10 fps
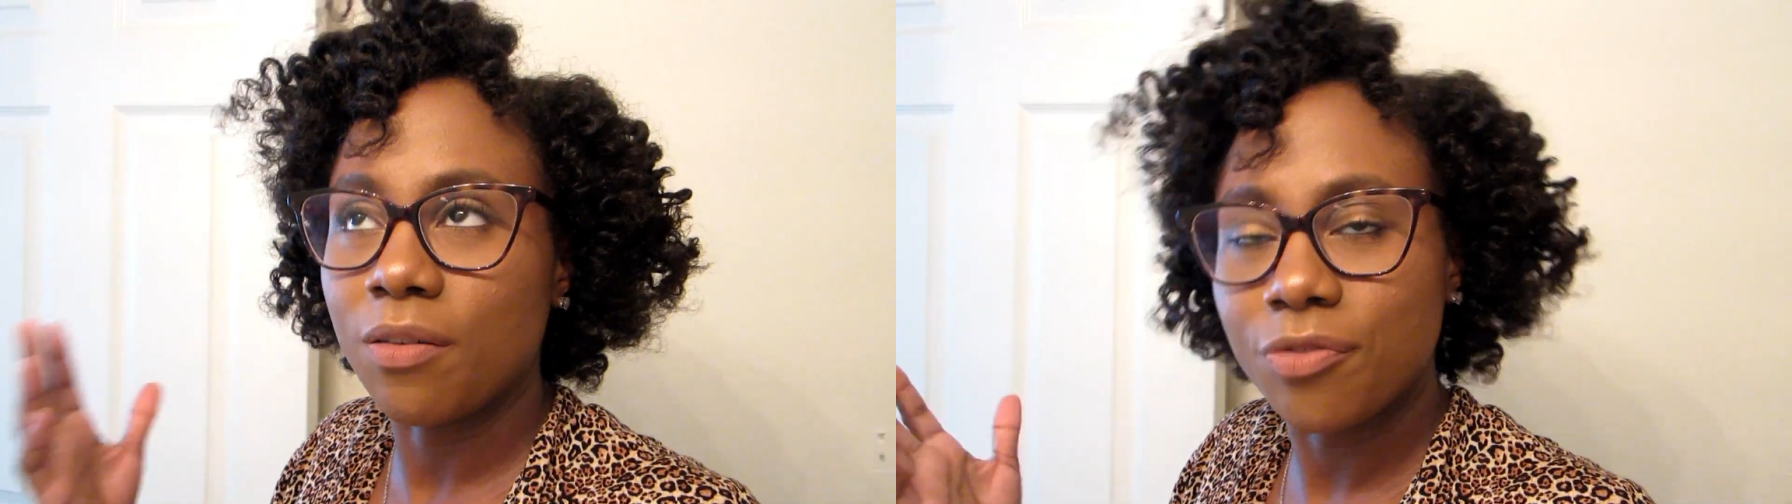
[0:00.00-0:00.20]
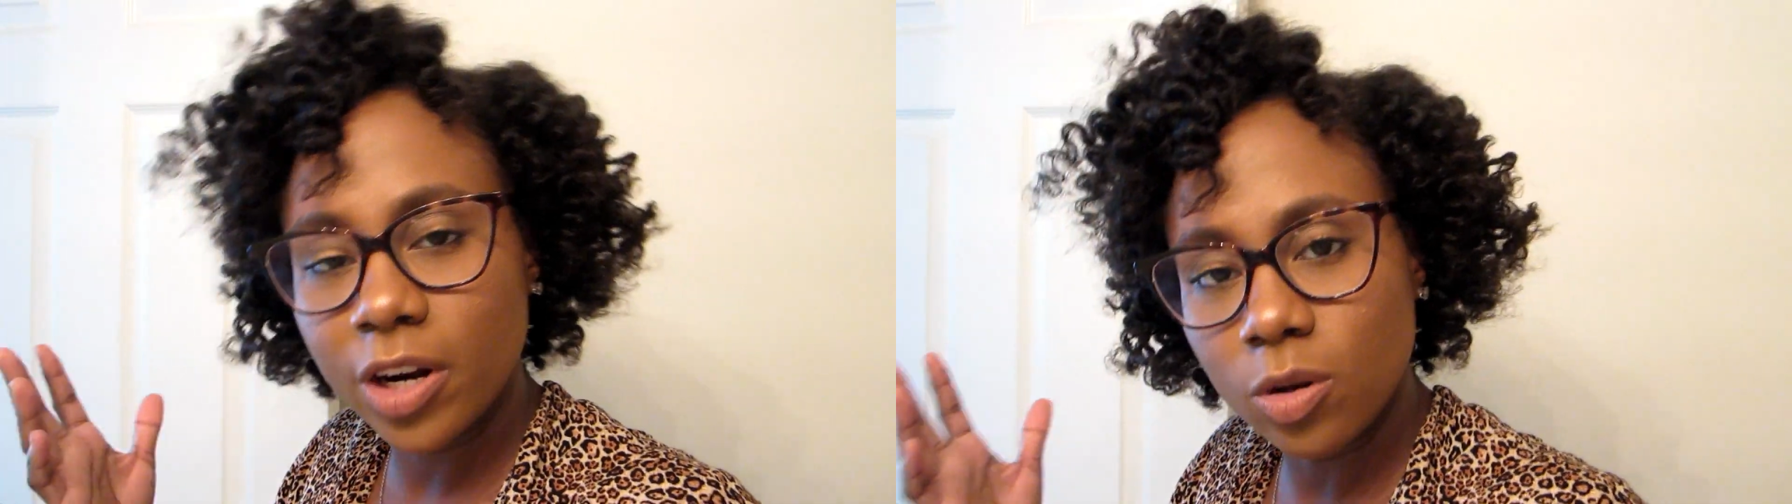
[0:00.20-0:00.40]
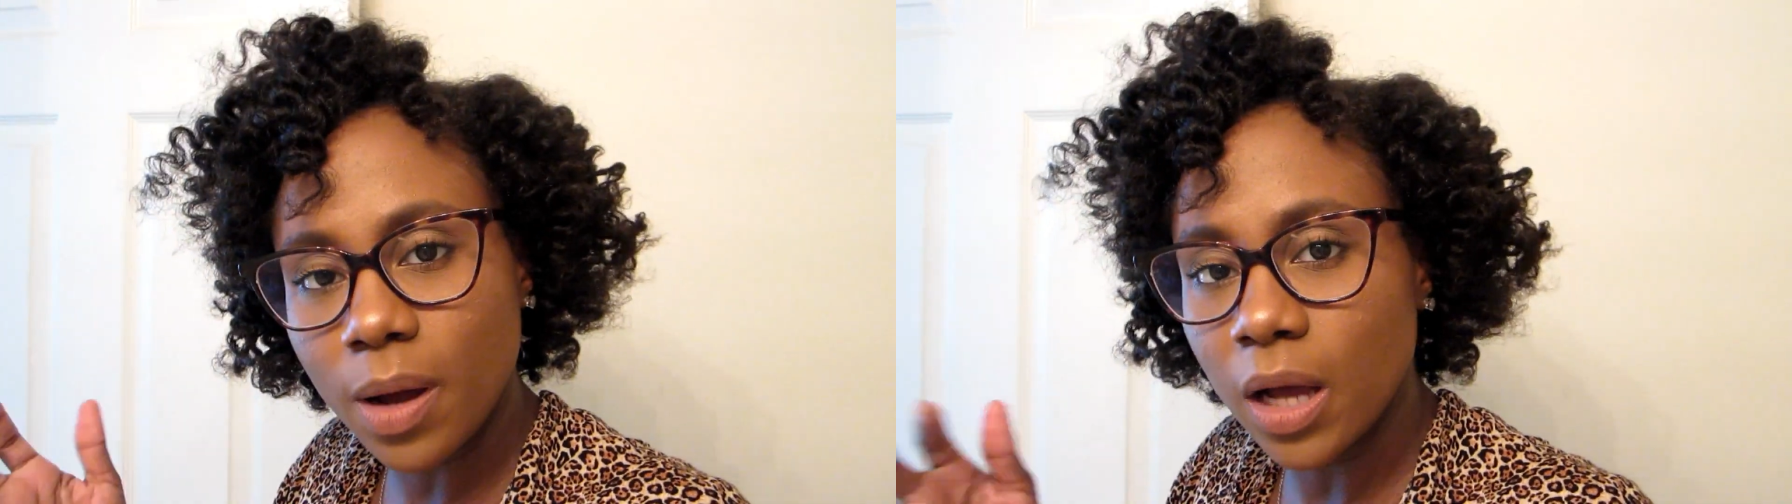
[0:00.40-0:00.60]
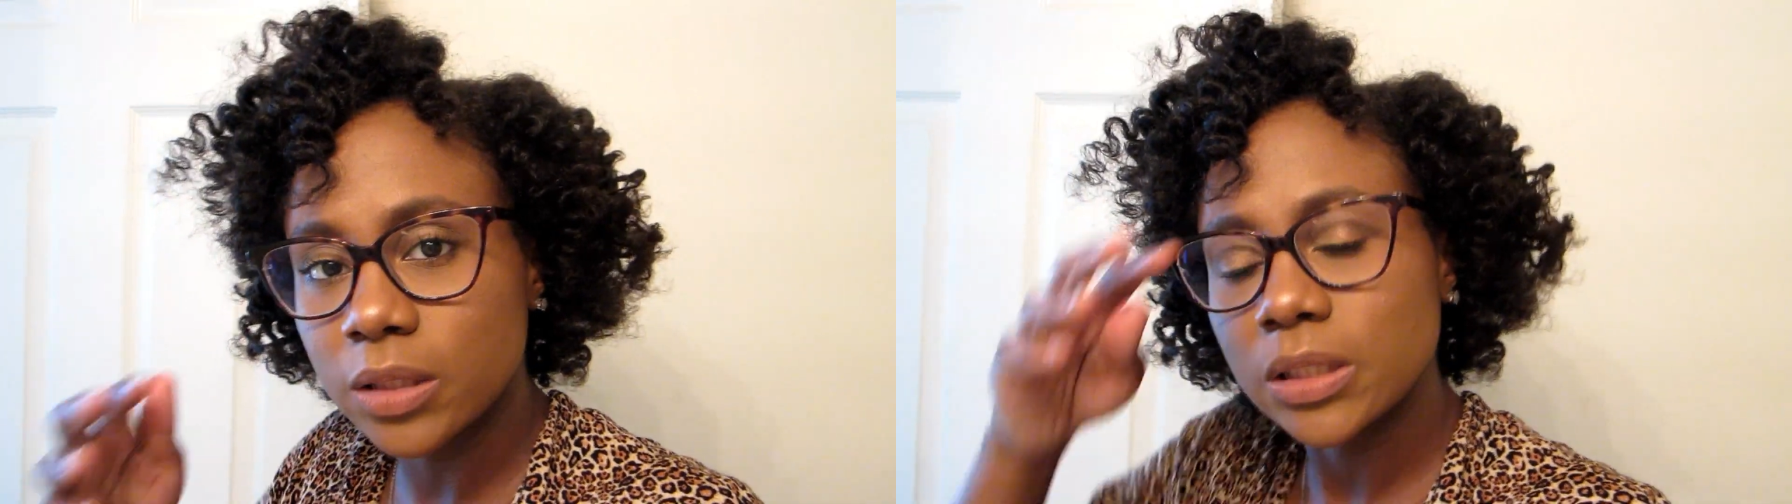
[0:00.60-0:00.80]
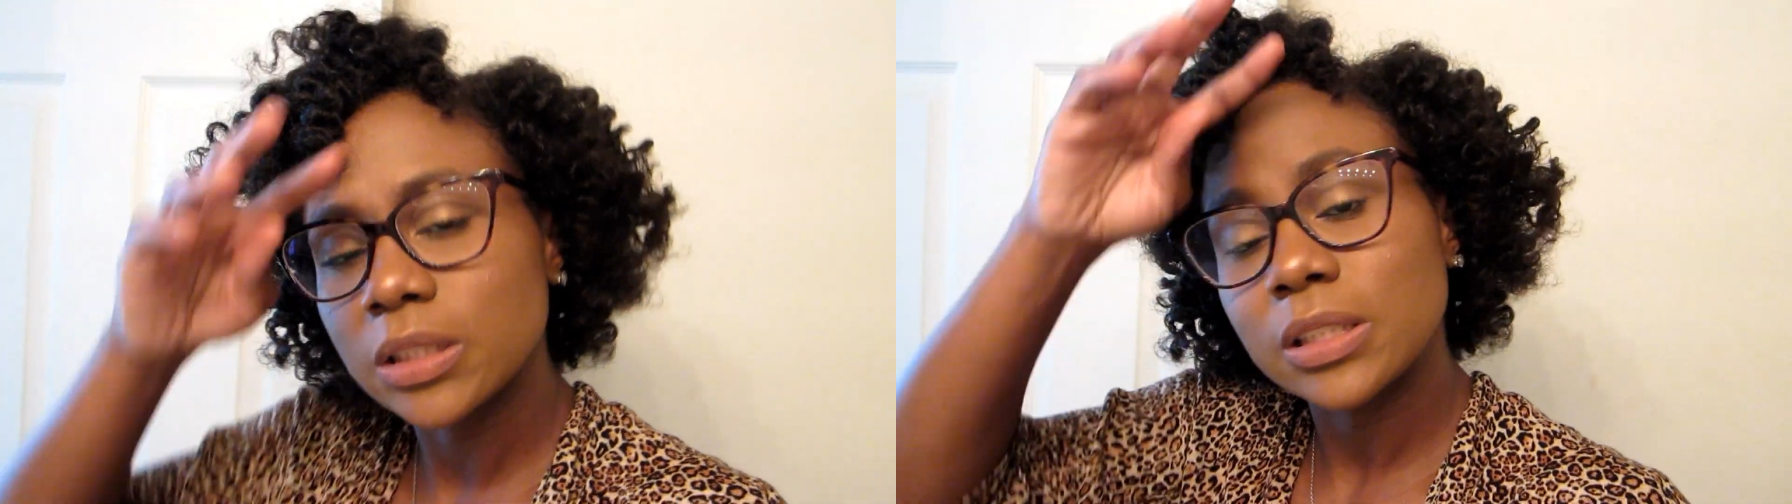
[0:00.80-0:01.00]
Alfredo
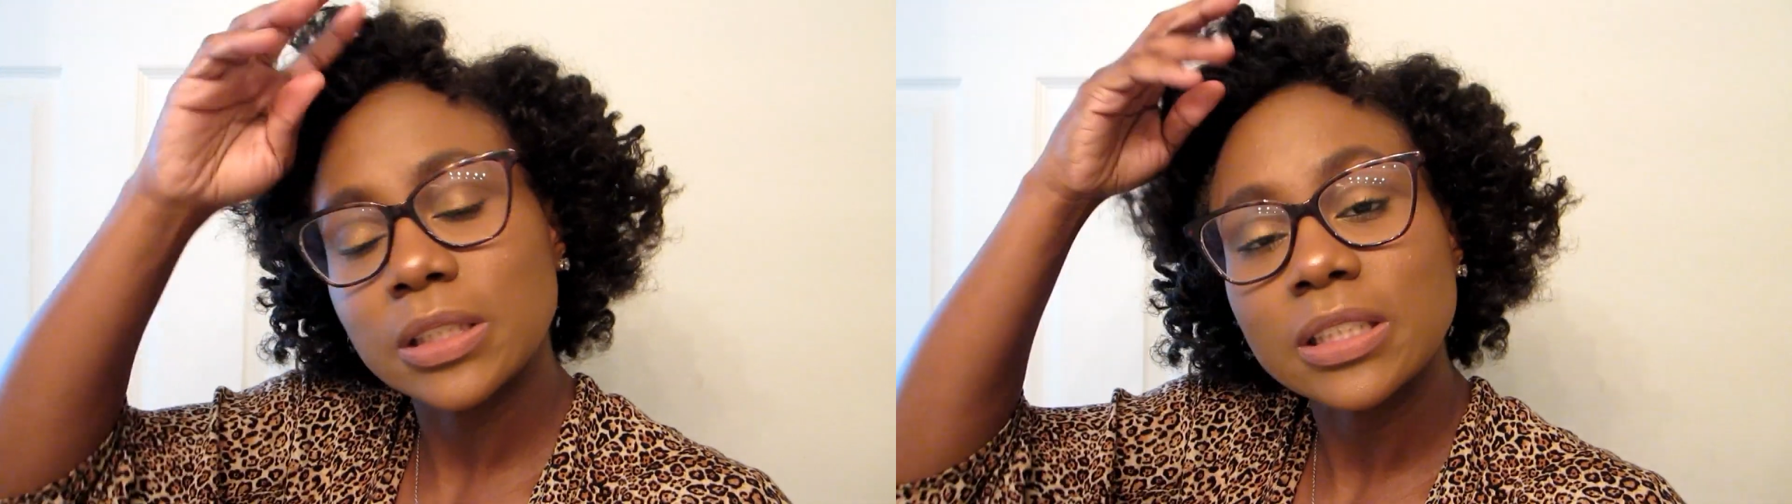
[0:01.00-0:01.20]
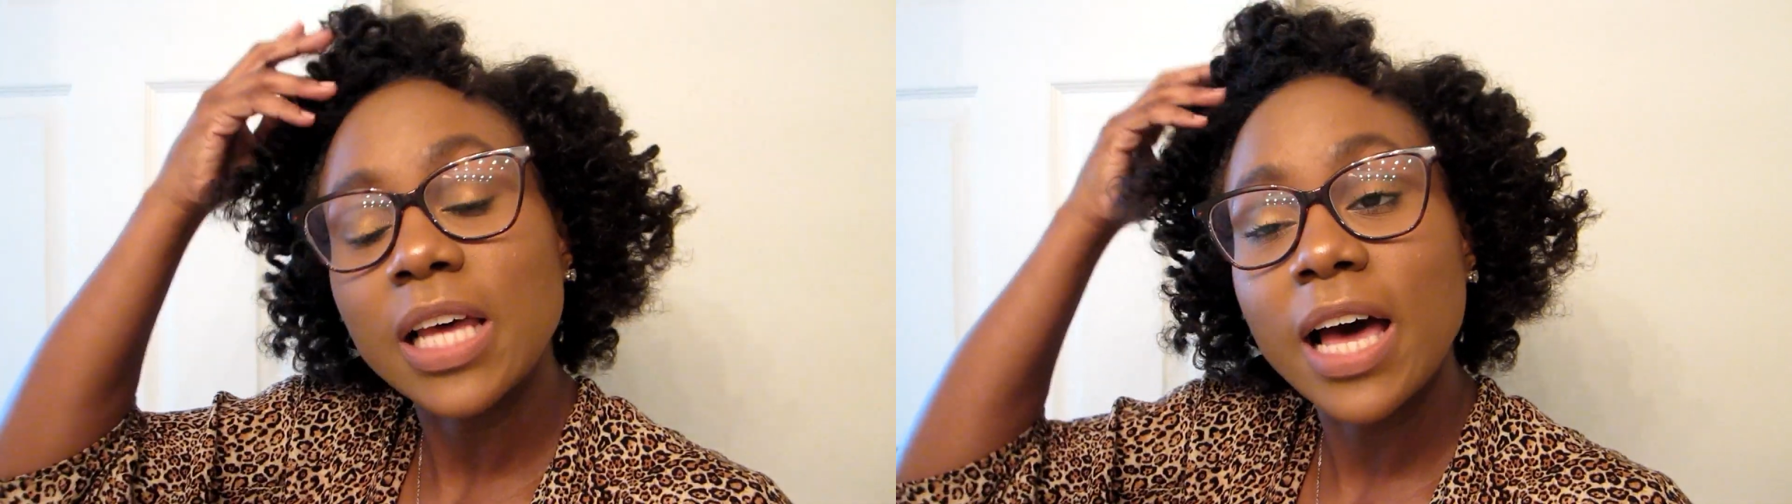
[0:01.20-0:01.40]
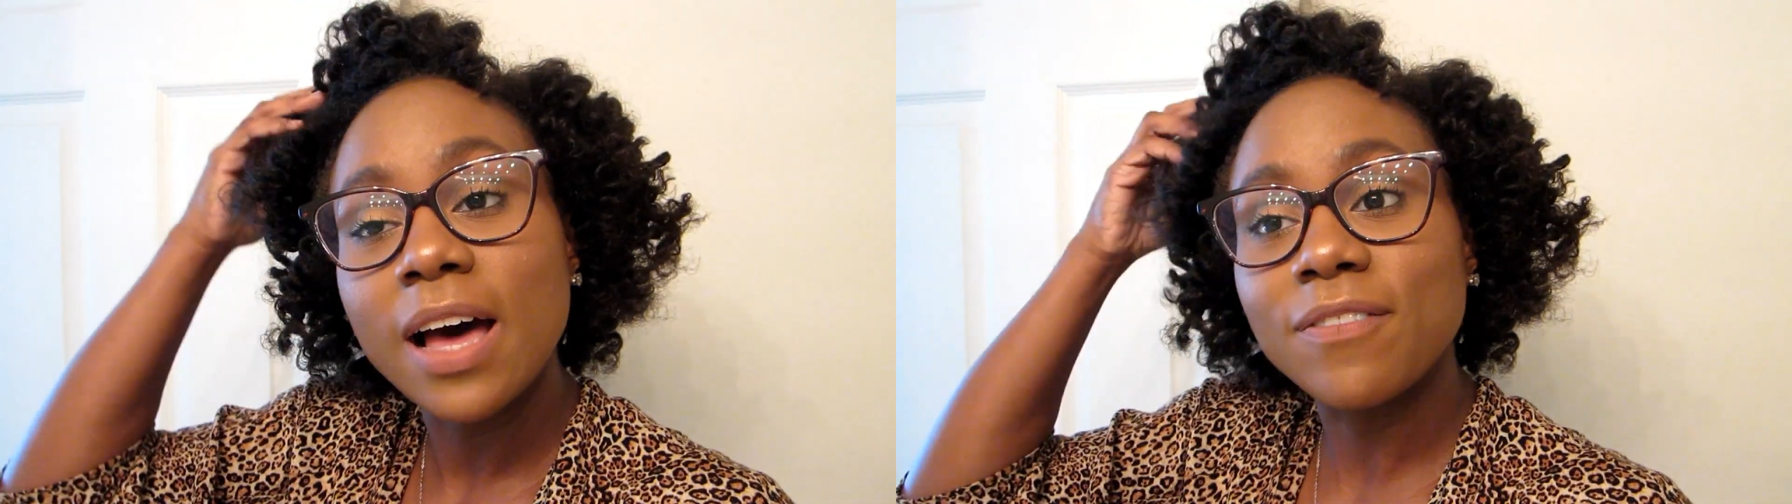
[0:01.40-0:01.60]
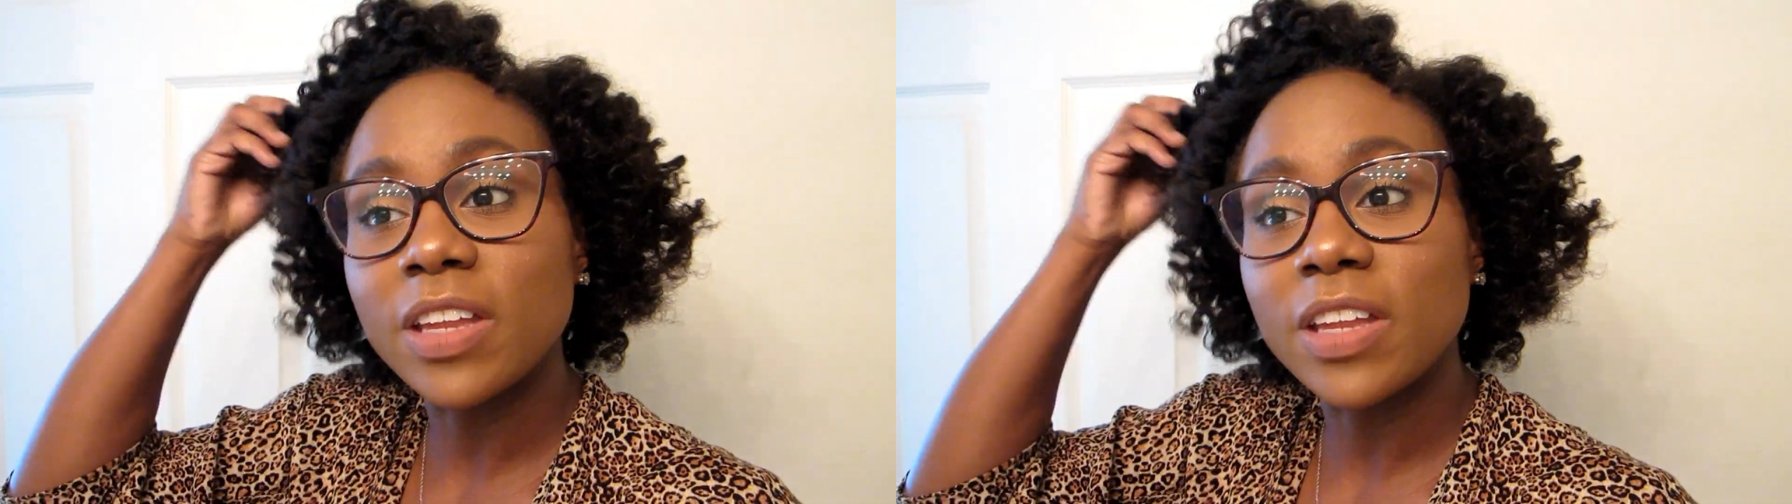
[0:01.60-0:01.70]
pastas and stuff.